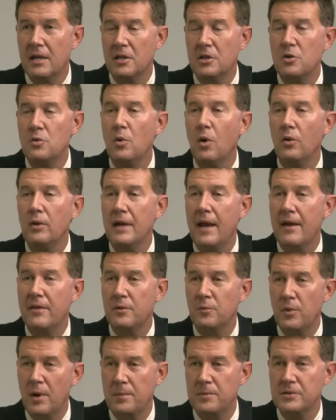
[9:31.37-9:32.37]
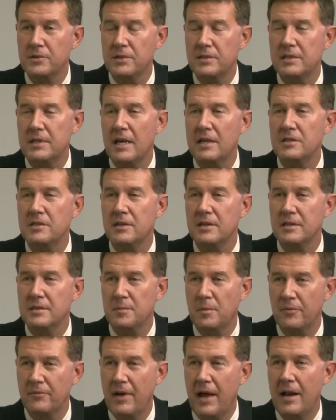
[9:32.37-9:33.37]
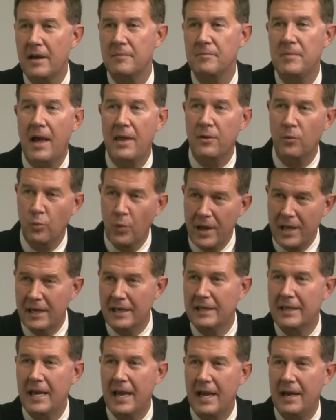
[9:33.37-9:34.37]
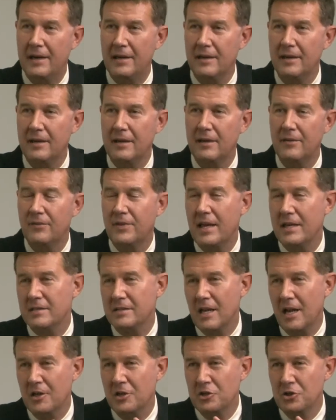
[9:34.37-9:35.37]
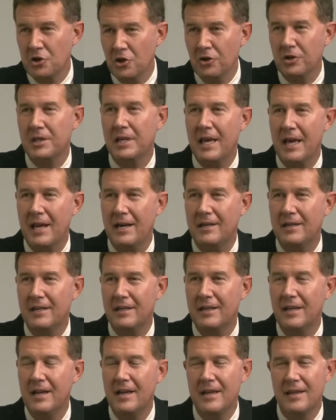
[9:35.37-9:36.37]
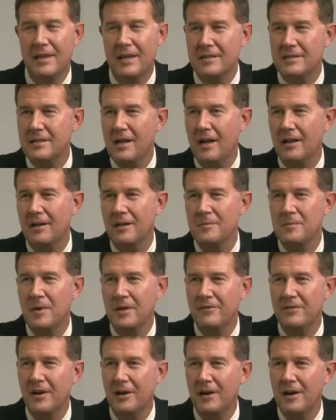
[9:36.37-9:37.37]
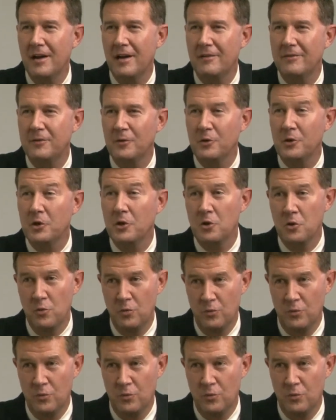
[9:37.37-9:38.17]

You only have the representation that's provided by the winning candidate. And if that's not your candidate, that's not going to be very helpful to you.